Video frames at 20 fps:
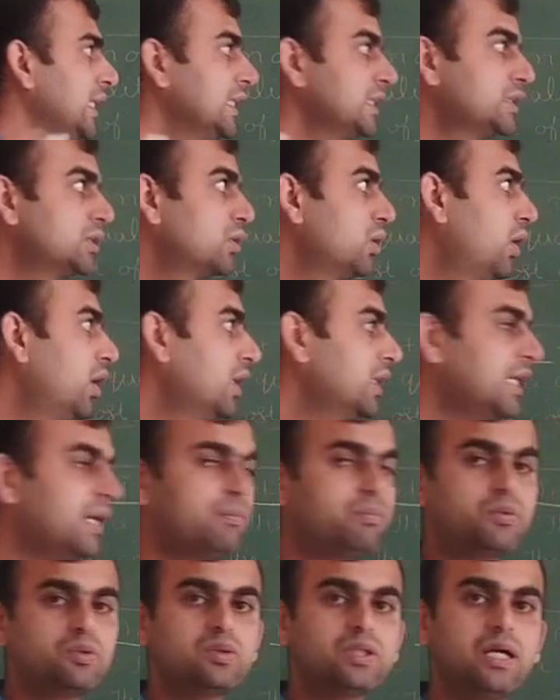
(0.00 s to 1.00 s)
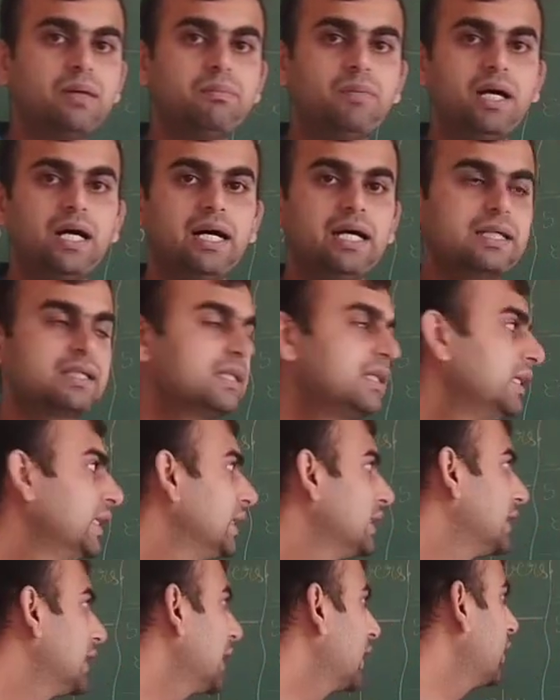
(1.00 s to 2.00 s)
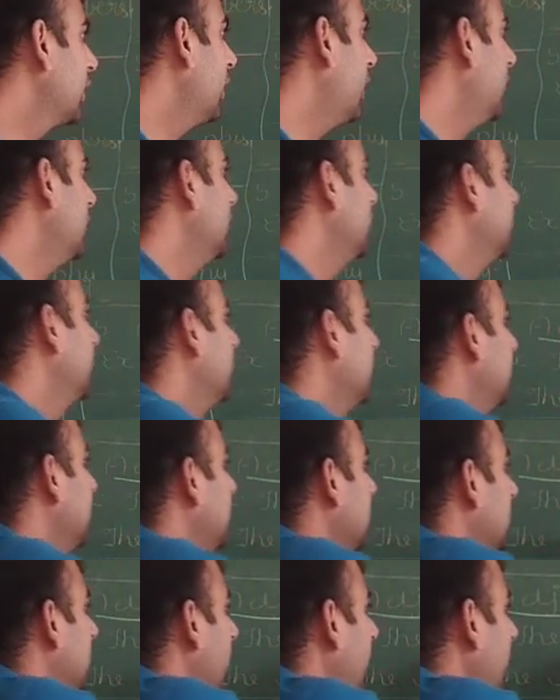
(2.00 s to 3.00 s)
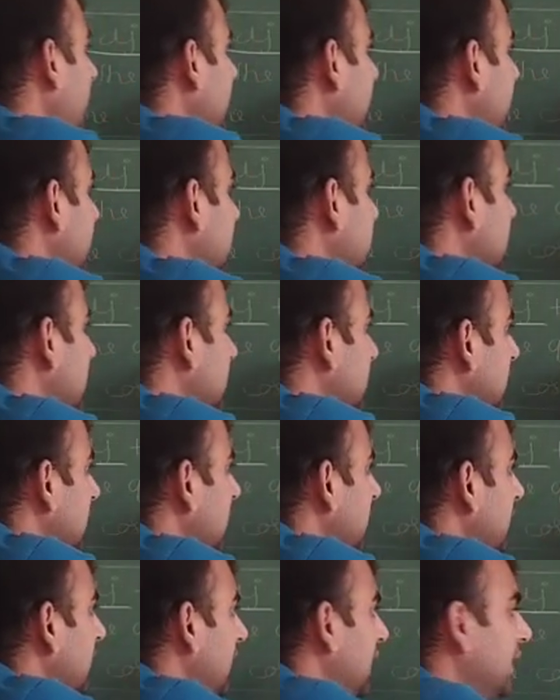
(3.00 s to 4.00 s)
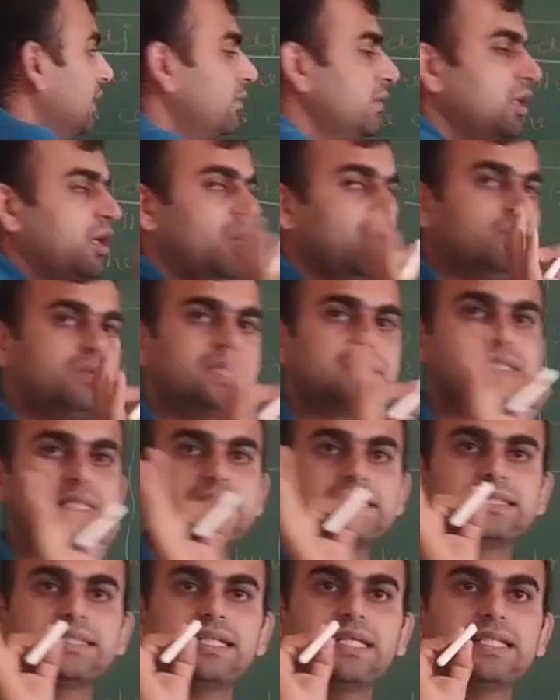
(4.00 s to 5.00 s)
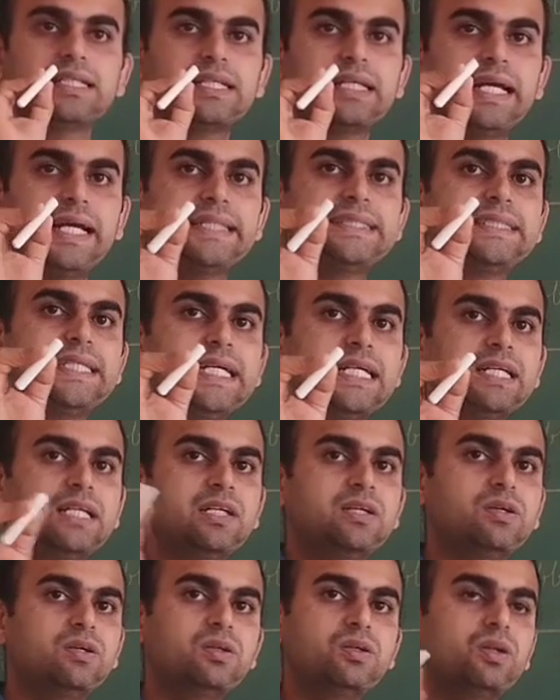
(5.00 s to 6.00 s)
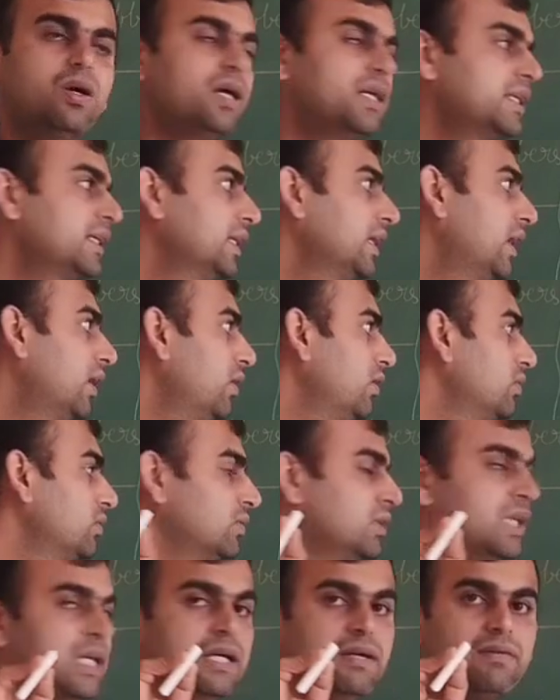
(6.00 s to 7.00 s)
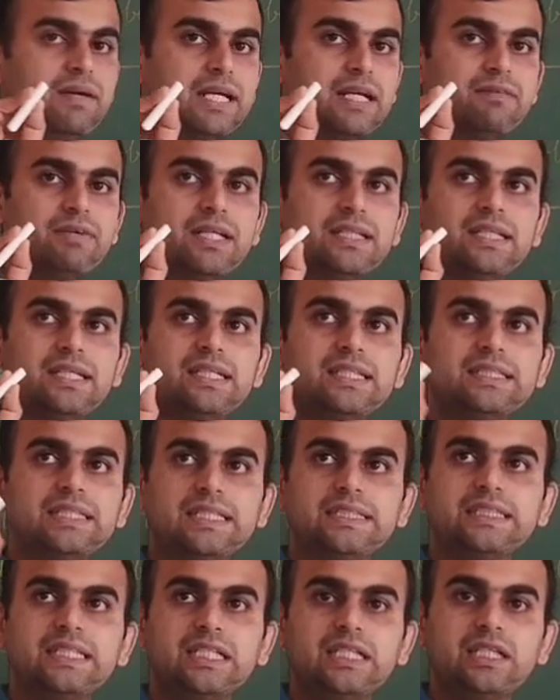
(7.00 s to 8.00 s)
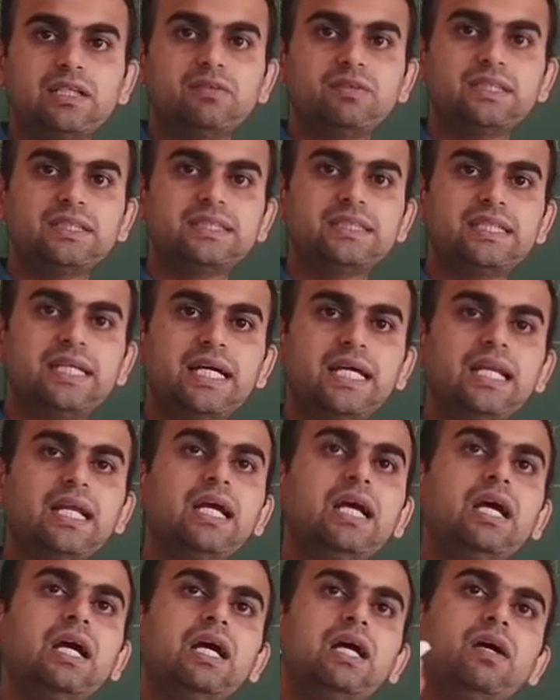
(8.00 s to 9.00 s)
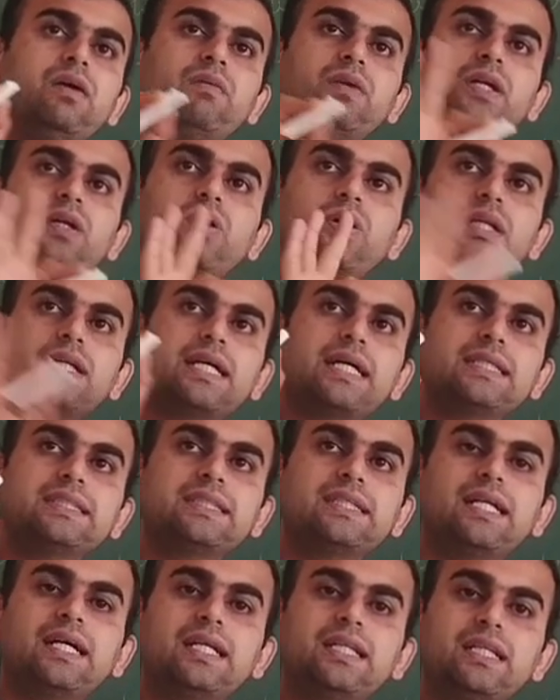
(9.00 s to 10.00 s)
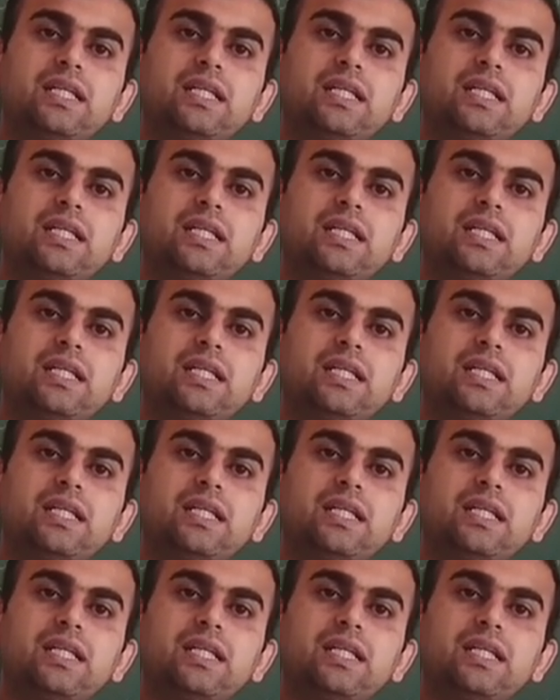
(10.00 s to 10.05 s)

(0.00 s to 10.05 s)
is not up to the mark. The quality is a singular. We always consider adjective, not noun. Wherever there is adjective is there, we don't consider